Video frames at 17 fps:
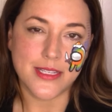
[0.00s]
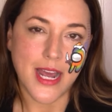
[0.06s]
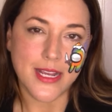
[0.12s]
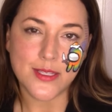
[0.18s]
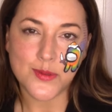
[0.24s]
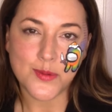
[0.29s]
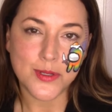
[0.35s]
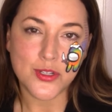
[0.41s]
I
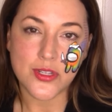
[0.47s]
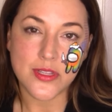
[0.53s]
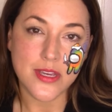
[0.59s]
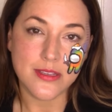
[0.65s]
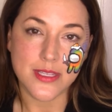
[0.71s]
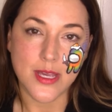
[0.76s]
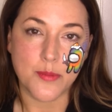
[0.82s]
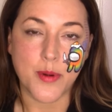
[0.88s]
switch
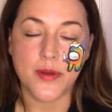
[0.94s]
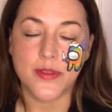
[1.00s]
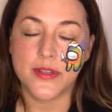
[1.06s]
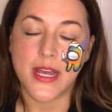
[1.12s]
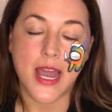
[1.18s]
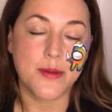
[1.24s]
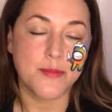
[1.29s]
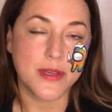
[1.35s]
things up all the
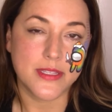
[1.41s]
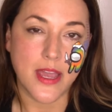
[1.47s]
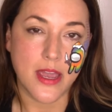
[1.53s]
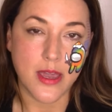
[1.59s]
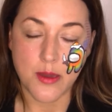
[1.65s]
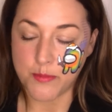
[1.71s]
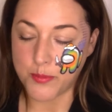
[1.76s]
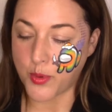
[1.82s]
time because I
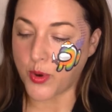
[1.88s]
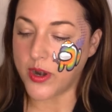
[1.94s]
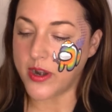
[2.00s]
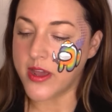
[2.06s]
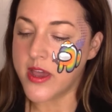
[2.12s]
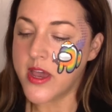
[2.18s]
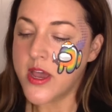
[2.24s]
get bored.